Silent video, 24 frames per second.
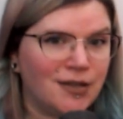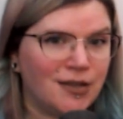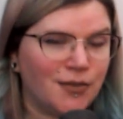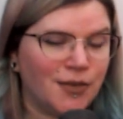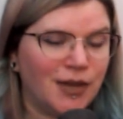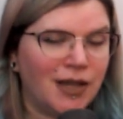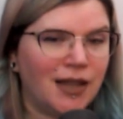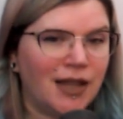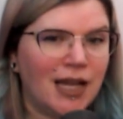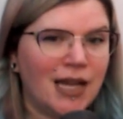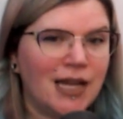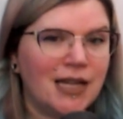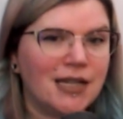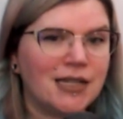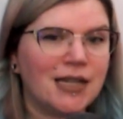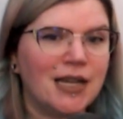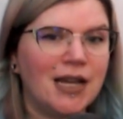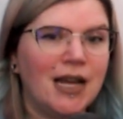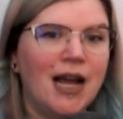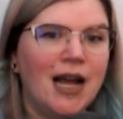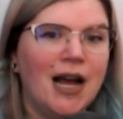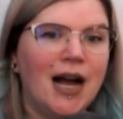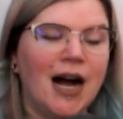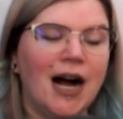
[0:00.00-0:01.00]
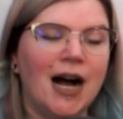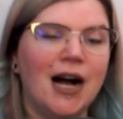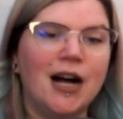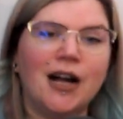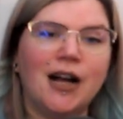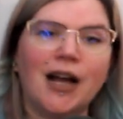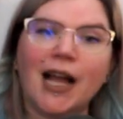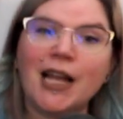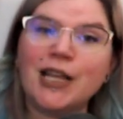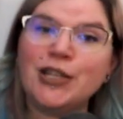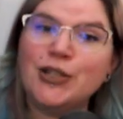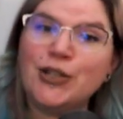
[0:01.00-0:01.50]
with it.
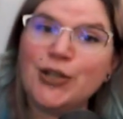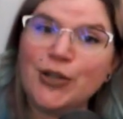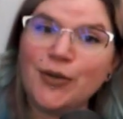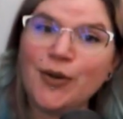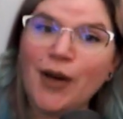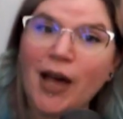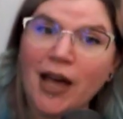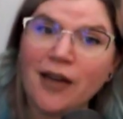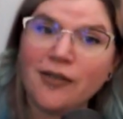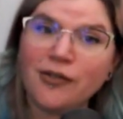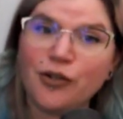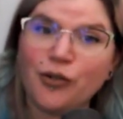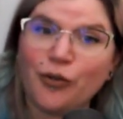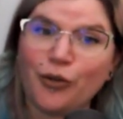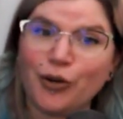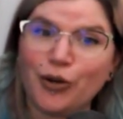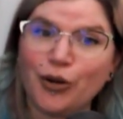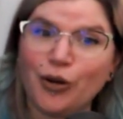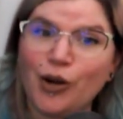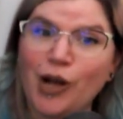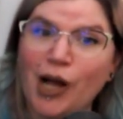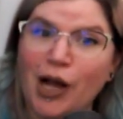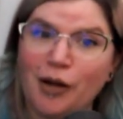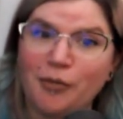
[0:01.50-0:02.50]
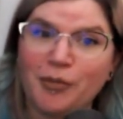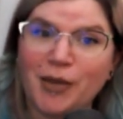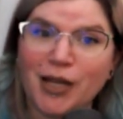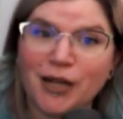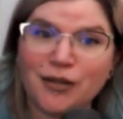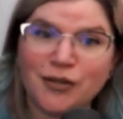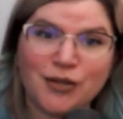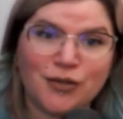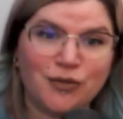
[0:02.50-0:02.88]
I do have an order coming,